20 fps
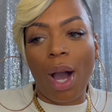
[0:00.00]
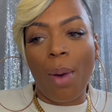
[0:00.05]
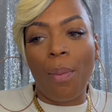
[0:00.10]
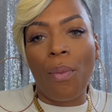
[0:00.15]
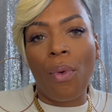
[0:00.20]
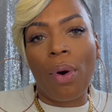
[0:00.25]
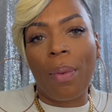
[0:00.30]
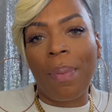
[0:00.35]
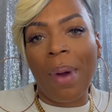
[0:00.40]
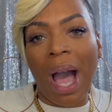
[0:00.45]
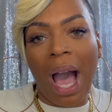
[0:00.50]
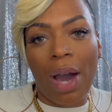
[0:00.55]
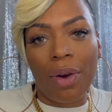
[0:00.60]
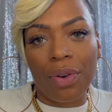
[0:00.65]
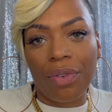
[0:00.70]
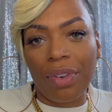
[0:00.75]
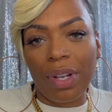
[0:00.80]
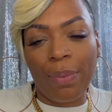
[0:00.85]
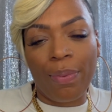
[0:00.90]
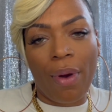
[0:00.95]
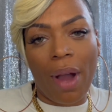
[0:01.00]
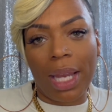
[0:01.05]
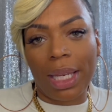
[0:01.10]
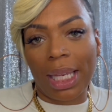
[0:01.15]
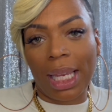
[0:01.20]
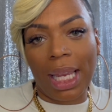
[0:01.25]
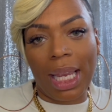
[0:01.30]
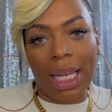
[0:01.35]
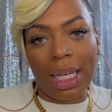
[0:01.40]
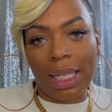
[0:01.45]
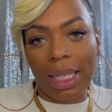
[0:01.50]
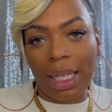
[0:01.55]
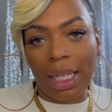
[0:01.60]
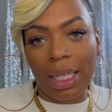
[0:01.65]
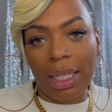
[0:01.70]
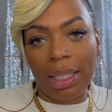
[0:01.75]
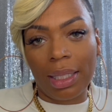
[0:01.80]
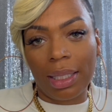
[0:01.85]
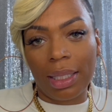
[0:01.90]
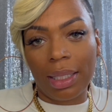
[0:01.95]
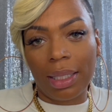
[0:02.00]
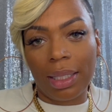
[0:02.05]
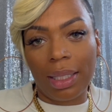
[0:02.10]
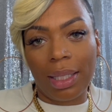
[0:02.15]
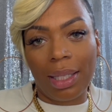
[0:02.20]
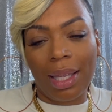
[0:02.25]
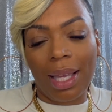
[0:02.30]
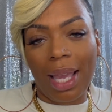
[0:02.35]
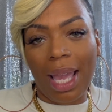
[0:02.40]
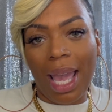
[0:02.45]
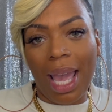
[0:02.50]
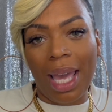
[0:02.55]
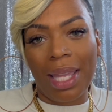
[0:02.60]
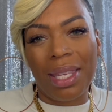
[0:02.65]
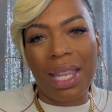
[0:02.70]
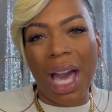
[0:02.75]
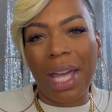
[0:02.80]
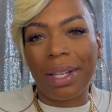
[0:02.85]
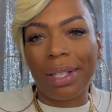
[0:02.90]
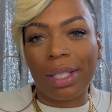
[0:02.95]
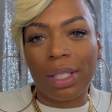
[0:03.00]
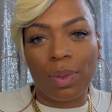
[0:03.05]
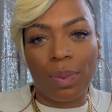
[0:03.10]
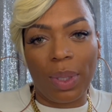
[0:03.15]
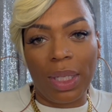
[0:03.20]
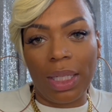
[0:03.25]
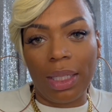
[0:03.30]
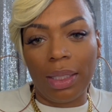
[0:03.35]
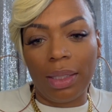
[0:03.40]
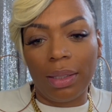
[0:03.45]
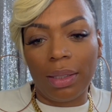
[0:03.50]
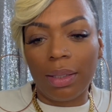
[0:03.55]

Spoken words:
a more powdery Prada candy and not as sweet.